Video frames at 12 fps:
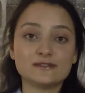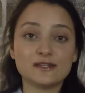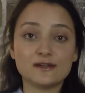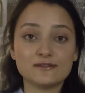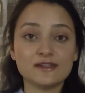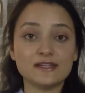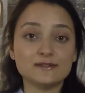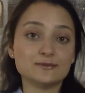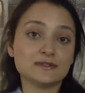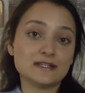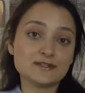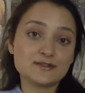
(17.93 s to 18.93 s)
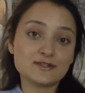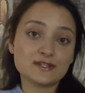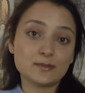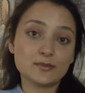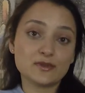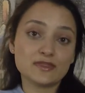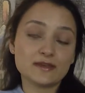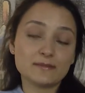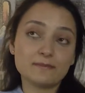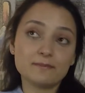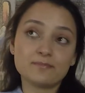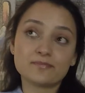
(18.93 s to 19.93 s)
a love-hate relationship with them.